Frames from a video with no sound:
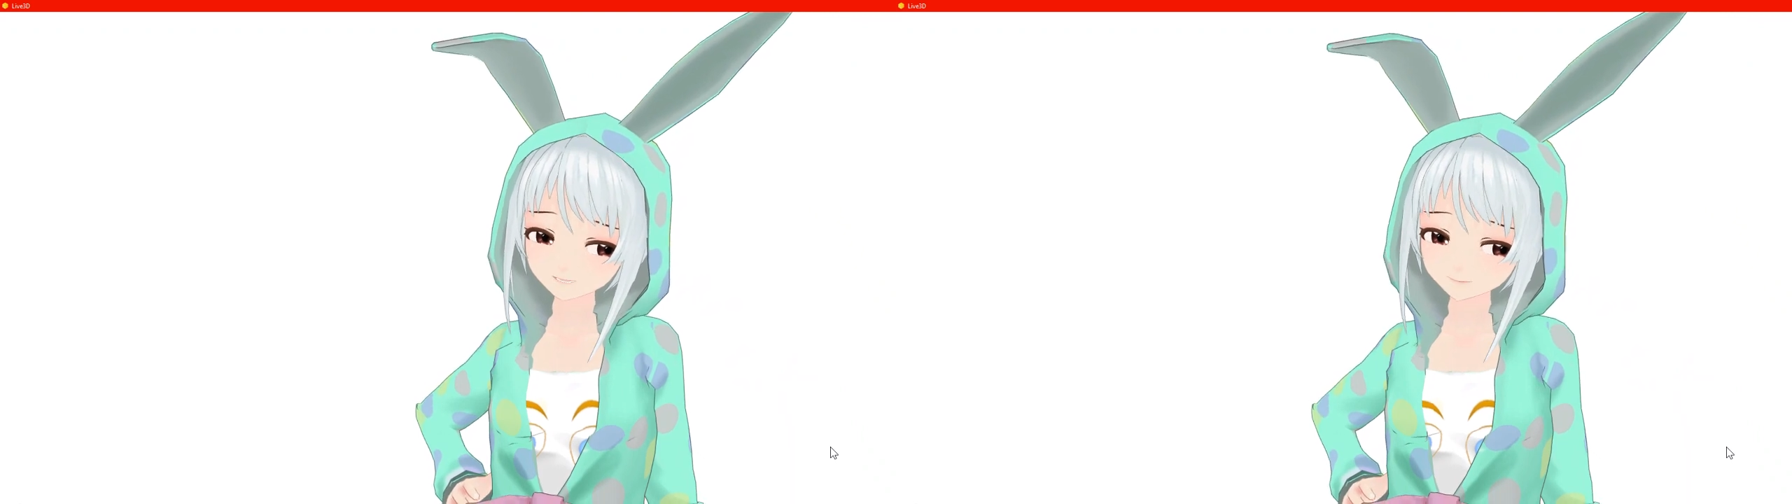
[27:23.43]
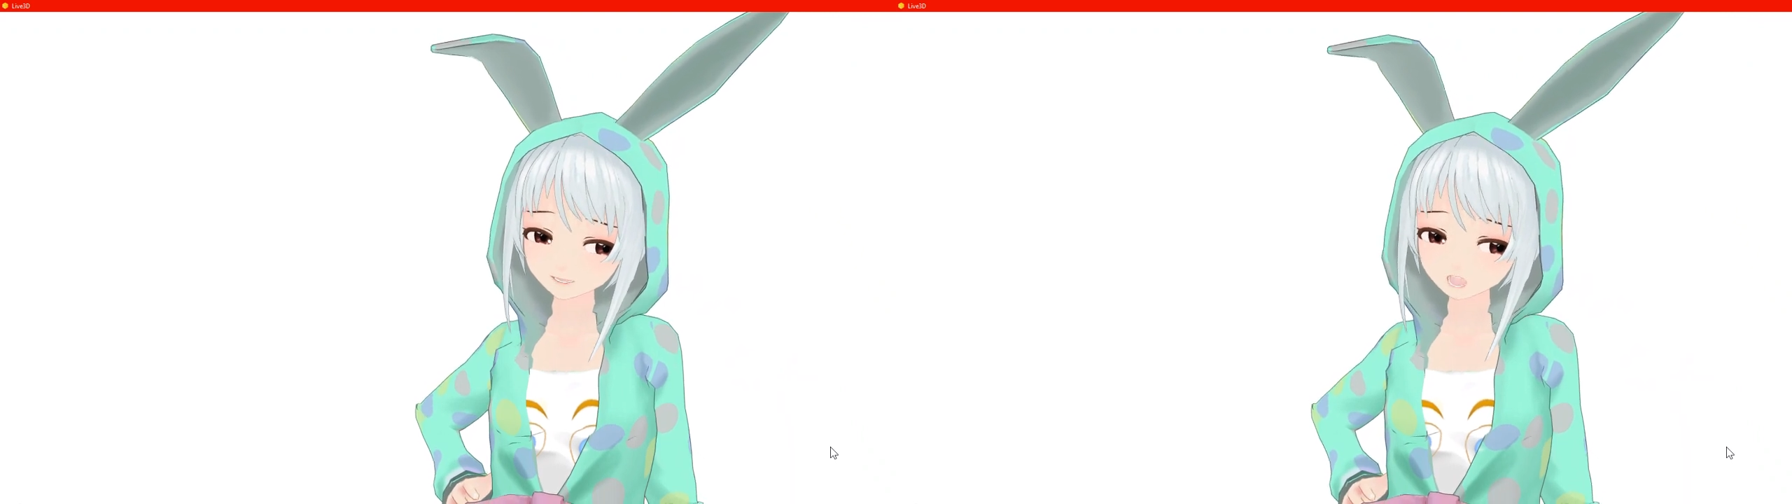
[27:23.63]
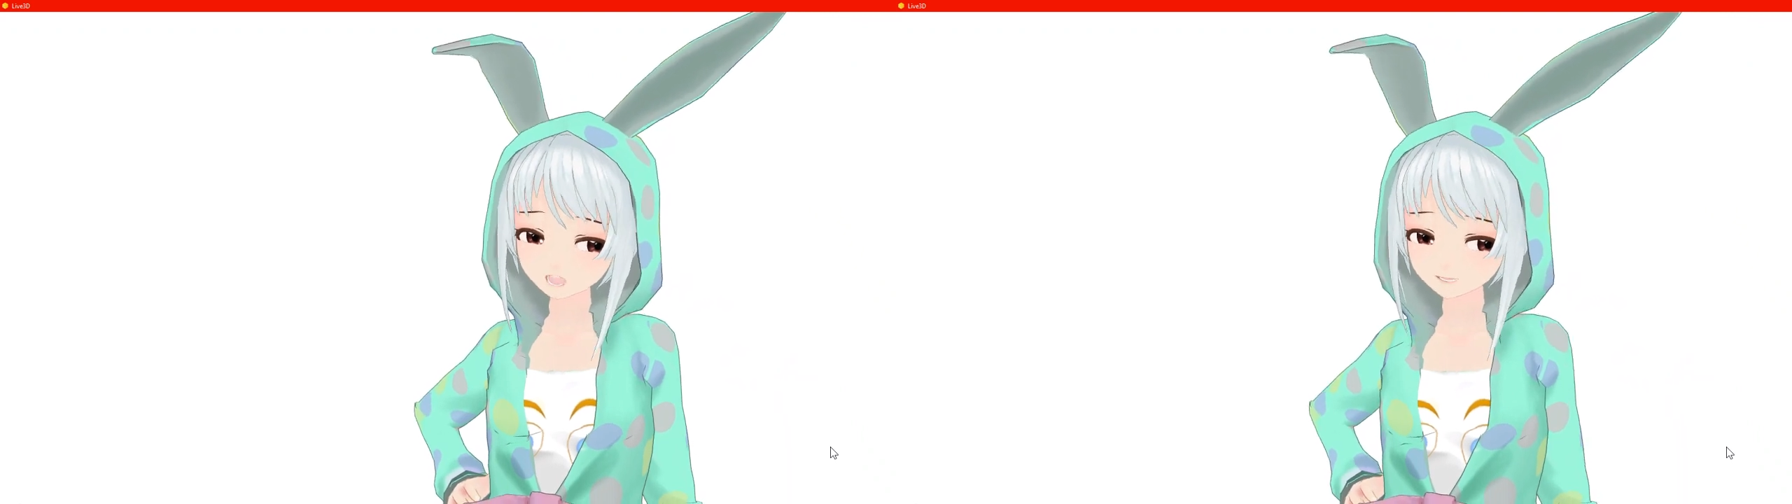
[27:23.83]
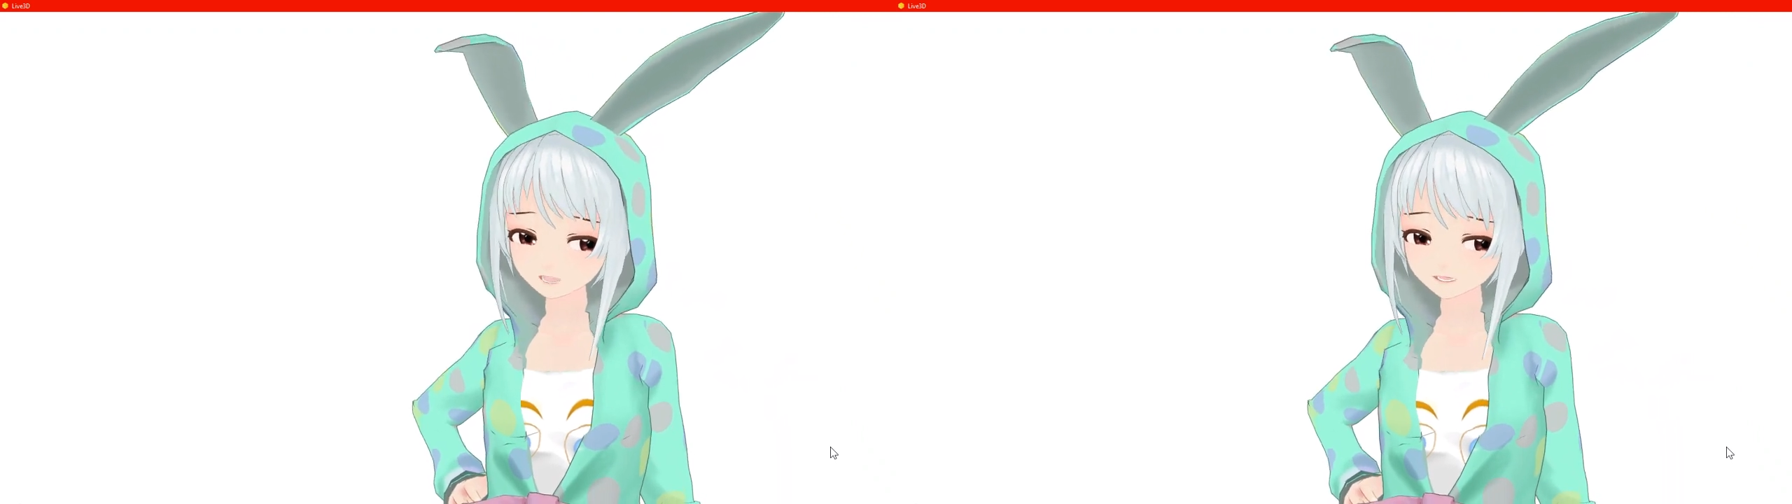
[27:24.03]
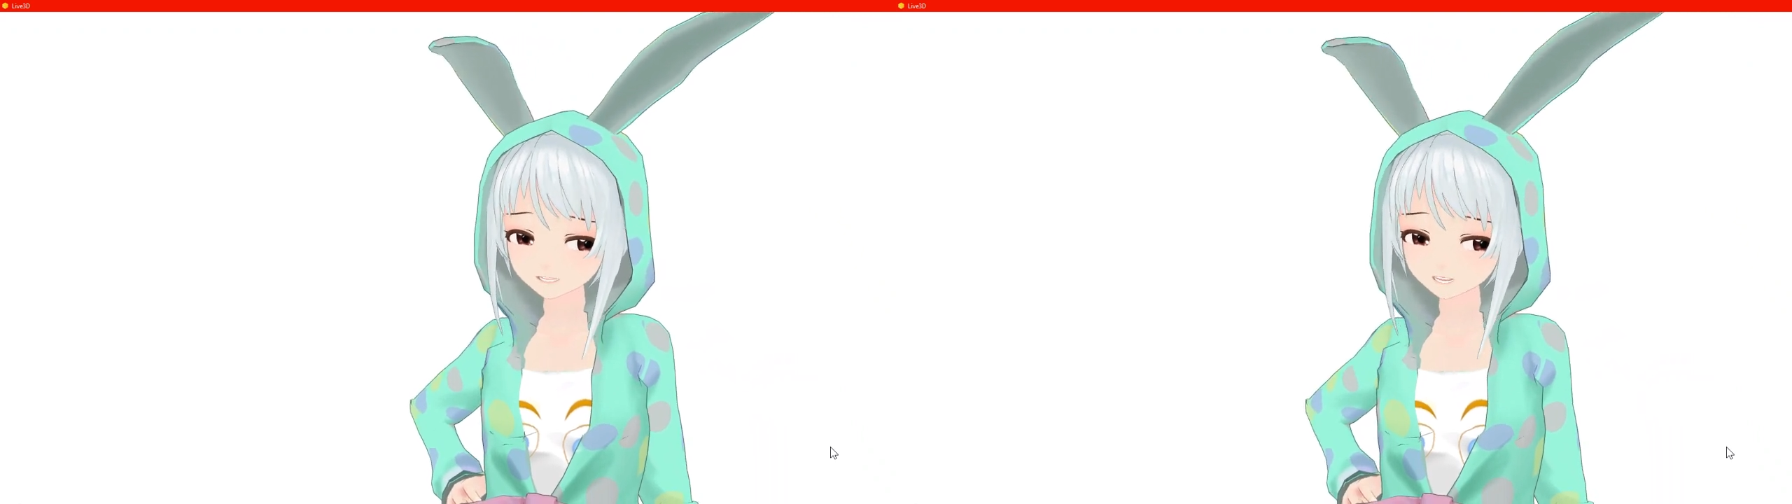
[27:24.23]
but I've been a
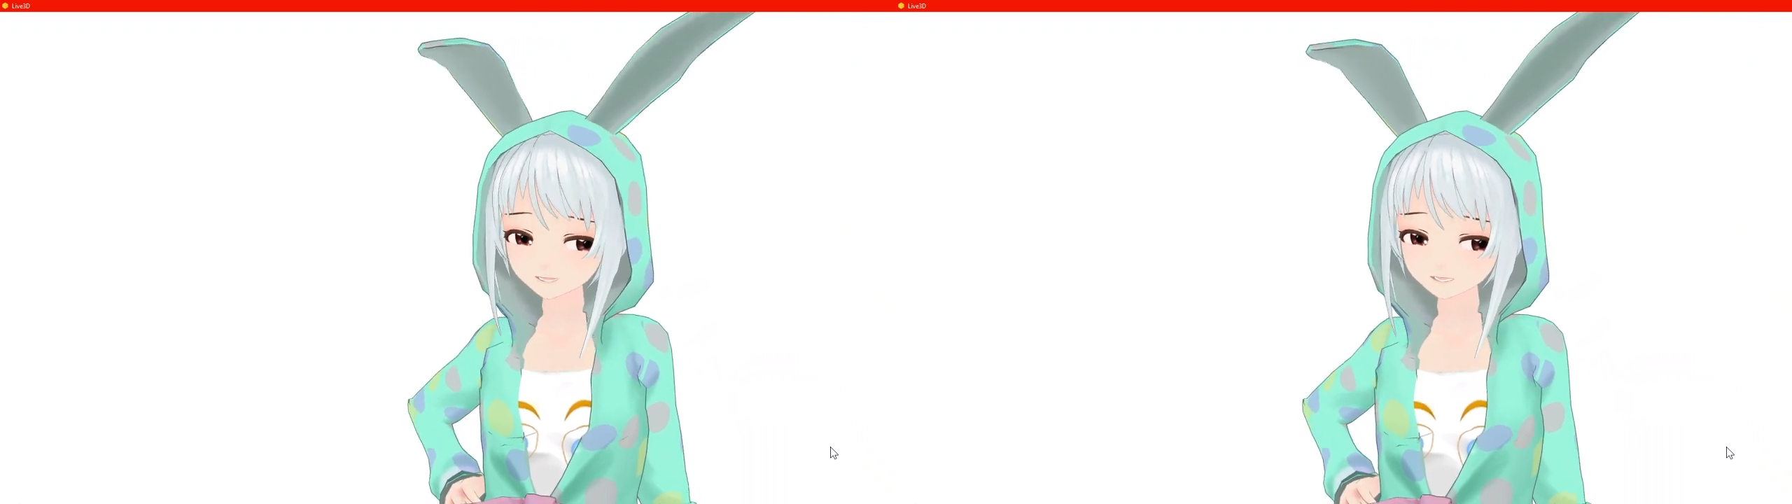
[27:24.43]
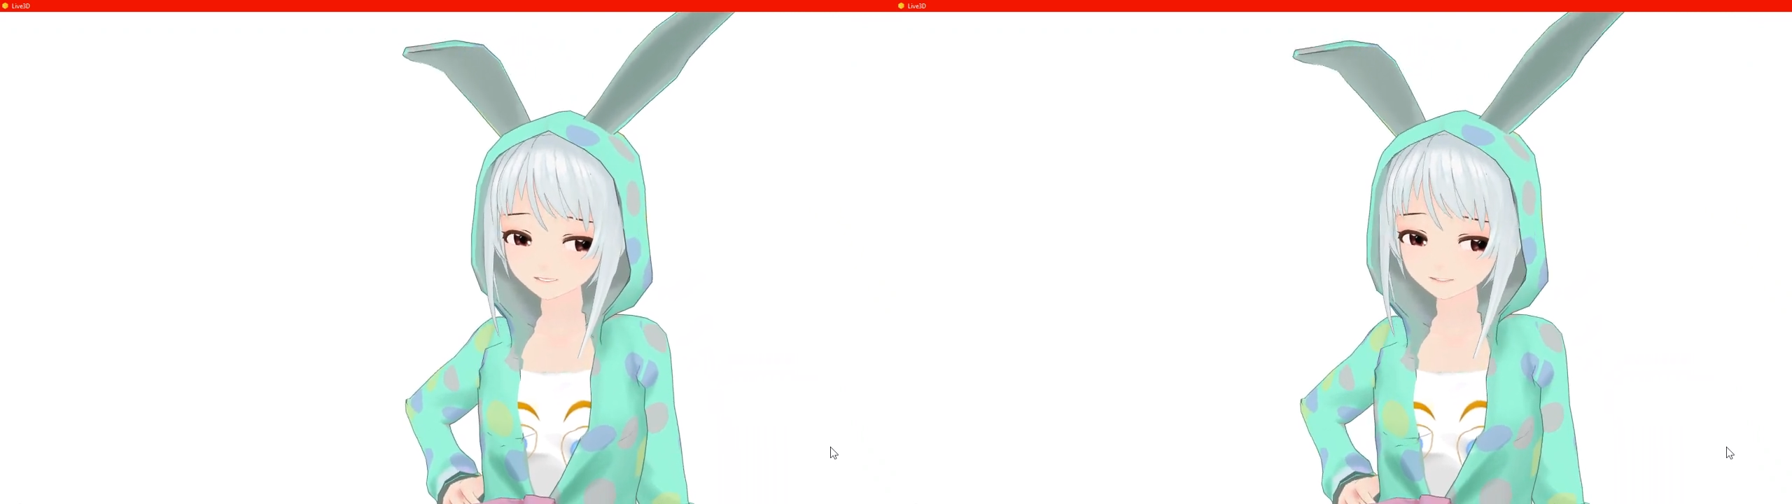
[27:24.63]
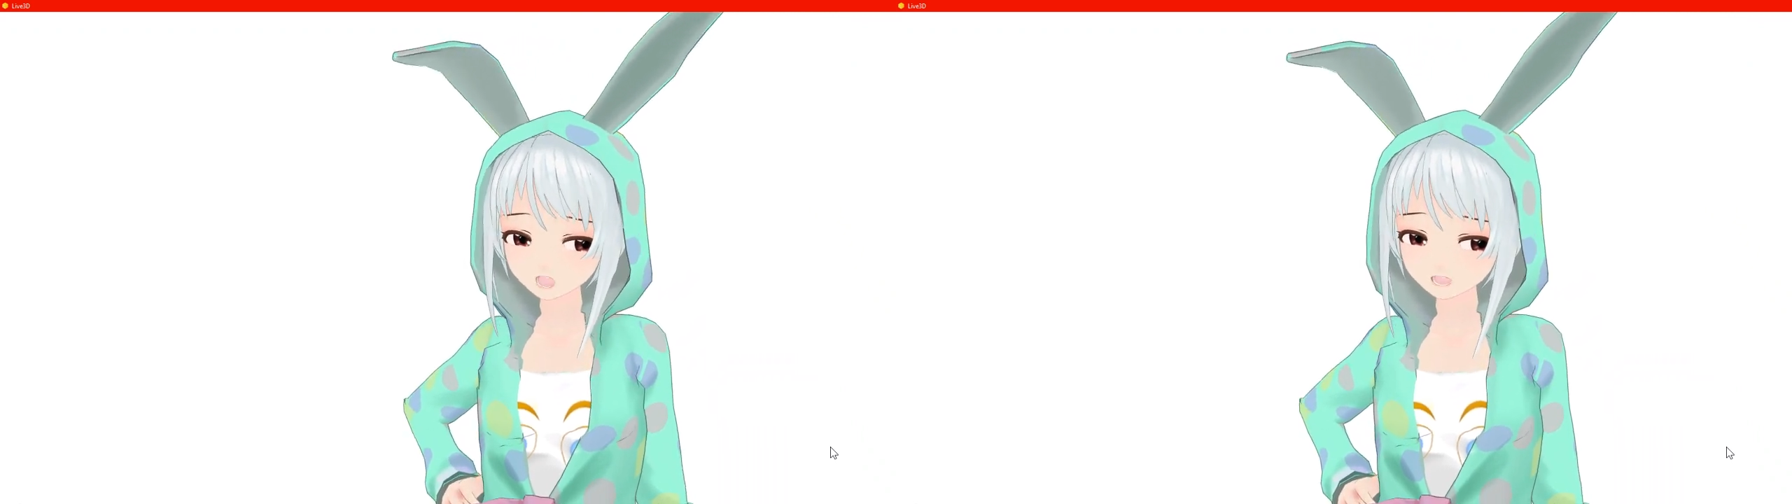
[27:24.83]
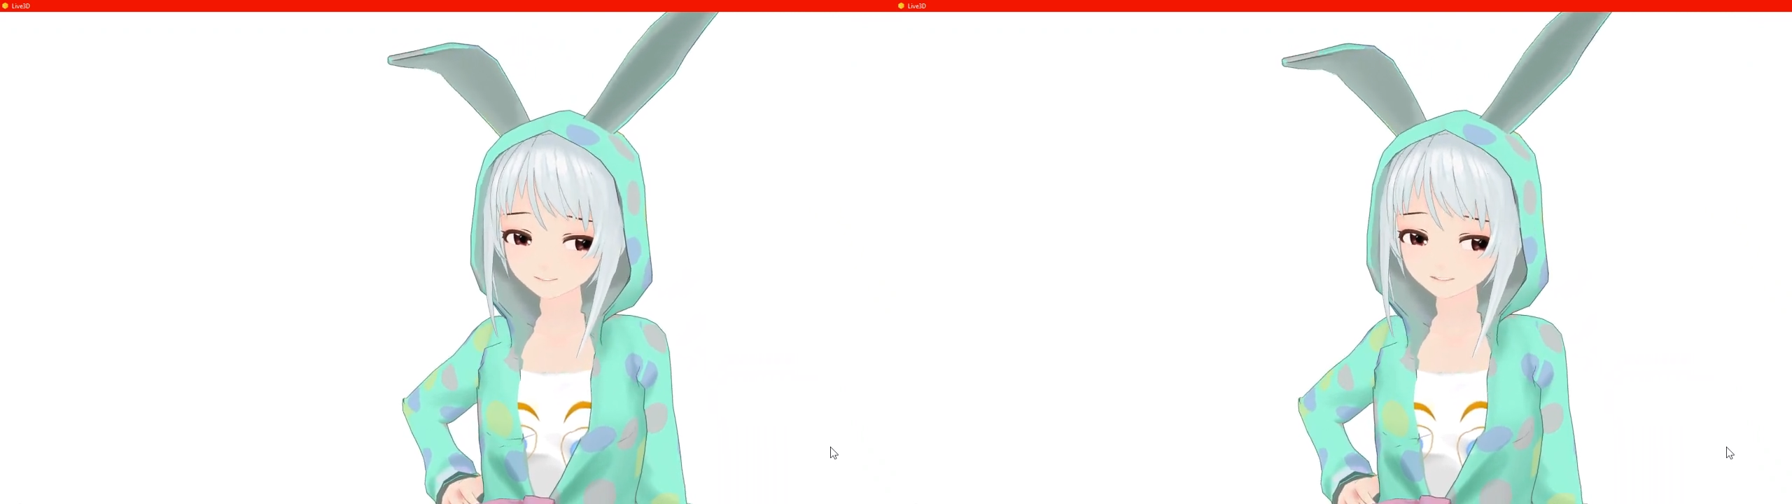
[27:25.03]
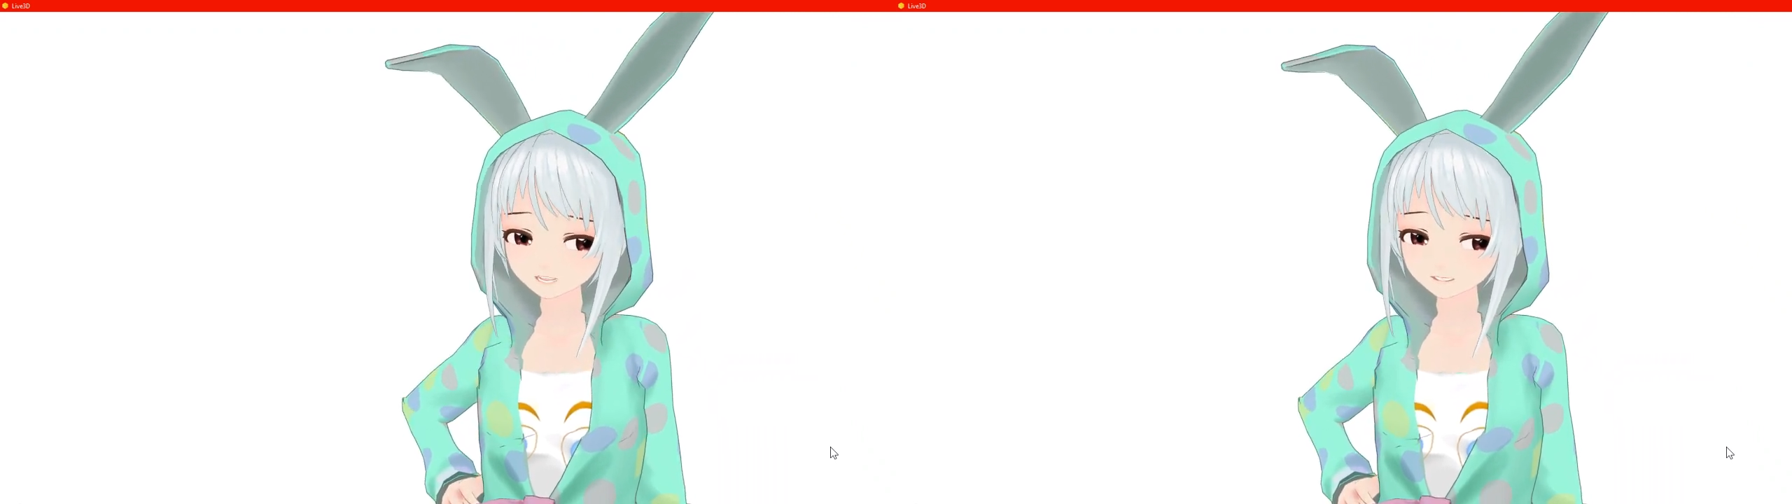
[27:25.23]
fan since Volume
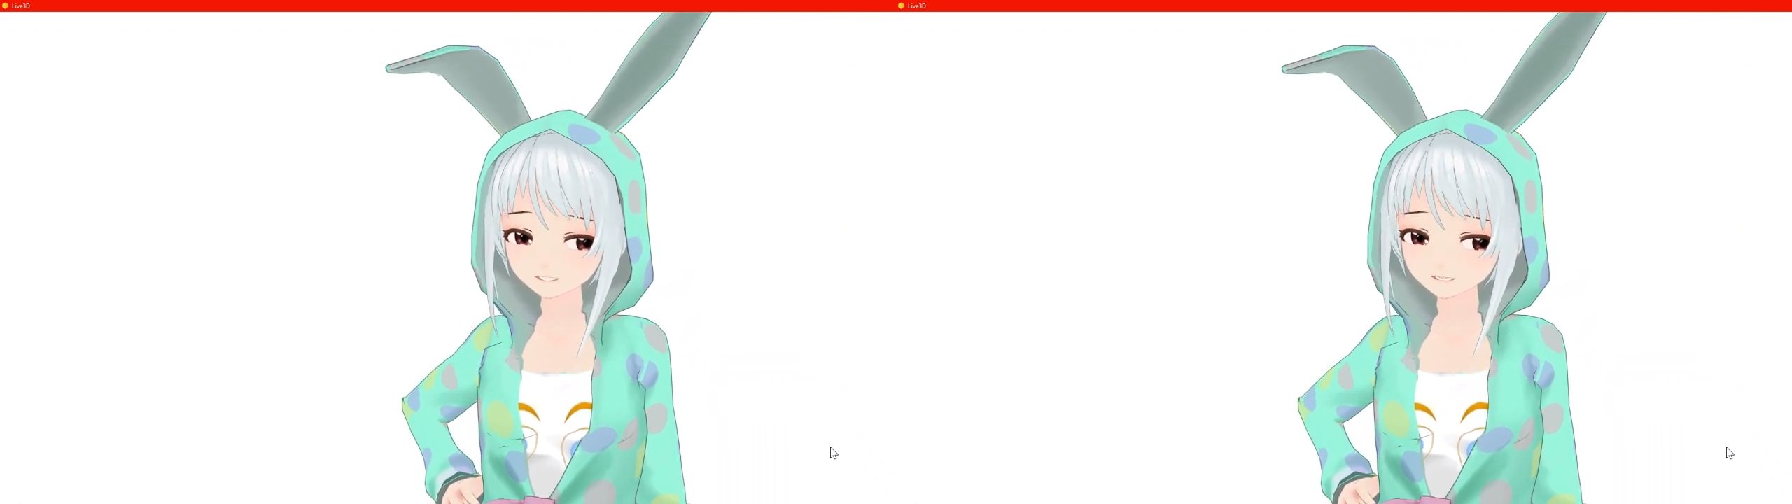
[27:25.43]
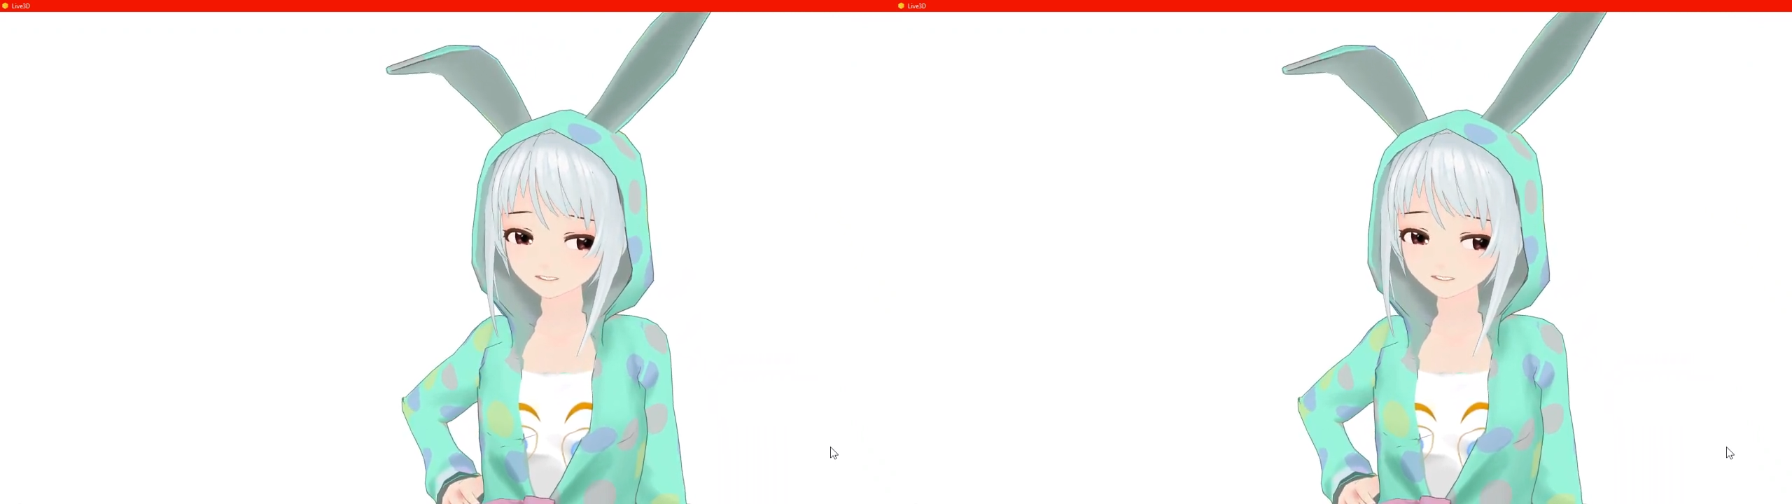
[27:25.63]
3.